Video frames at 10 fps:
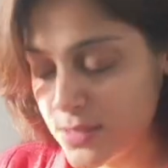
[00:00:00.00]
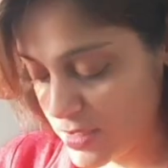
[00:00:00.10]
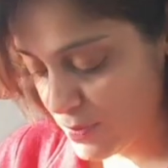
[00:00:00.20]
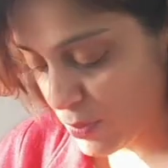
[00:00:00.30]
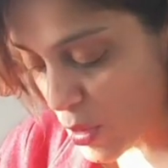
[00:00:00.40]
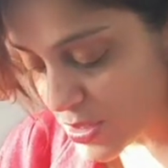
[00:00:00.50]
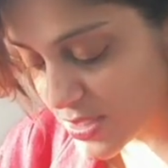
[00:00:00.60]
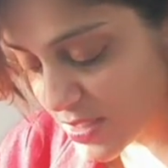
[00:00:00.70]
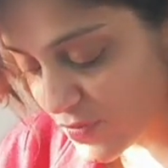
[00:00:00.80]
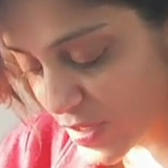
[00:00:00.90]
the
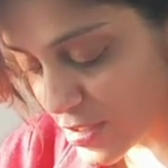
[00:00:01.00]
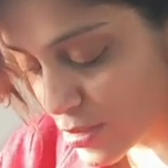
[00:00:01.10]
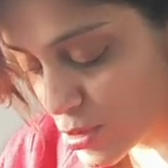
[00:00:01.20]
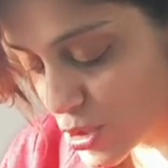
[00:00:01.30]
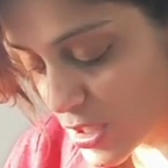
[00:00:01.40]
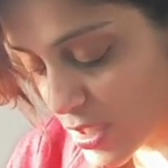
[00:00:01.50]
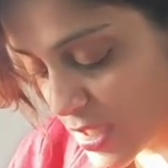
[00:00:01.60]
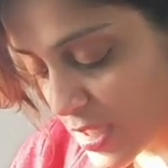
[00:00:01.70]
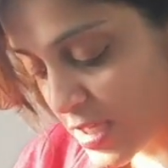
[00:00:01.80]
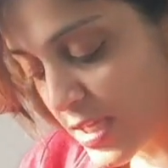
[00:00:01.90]
positive energy,
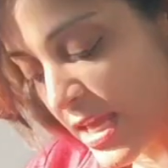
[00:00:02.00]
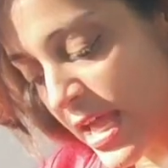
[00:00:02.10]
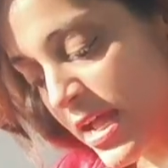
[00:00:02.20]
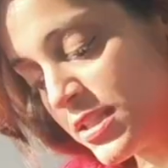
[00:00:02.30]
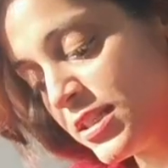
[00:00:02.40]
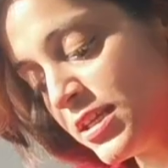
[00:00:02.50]
and